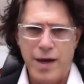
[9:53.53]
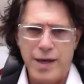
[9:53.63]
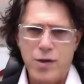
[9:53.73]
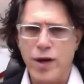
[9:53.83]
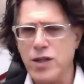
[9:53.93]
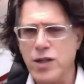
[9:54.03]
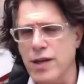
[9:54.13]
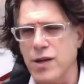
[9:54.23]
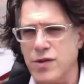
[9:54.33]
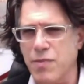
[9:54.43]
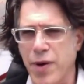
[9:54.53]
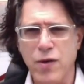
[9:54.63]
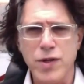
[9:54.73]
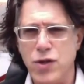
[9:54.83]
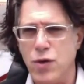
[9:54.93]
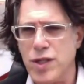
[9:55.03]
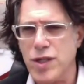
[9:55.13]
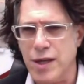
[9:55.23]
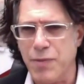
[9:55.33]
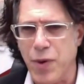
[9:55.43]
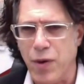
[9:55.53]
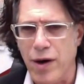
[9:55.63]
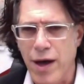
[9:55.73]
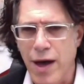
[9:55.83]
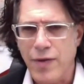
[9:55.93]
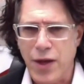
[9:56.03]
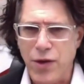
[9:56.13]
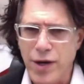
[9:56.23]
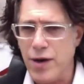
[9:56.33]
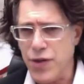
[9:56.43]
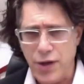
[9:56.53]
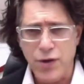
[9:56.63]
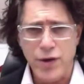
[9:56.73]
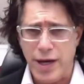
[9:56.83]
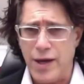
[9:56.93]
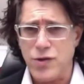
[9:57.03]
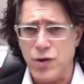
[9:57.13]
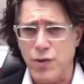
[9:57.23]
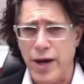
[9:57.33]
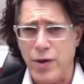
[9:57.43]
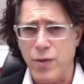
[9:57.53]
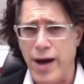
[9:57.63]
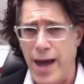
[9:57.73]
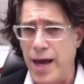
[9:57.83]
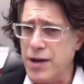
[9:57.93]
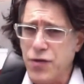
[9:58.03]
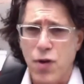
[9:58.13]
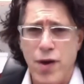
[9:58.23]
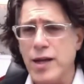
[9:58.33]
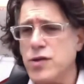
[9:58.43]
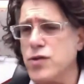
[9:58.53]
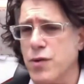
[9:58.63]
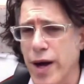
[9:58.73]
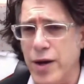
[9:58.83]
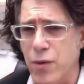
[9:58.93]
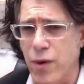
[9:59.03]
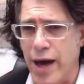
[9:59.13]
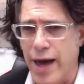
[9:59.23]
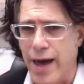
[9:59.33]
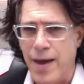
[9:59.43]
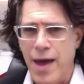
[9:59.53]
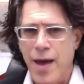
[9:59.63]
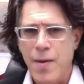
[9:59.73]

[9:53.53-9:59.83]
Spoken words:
a question that is apparently so simple that you're going to think you can answer it right away. And if you answer it right away,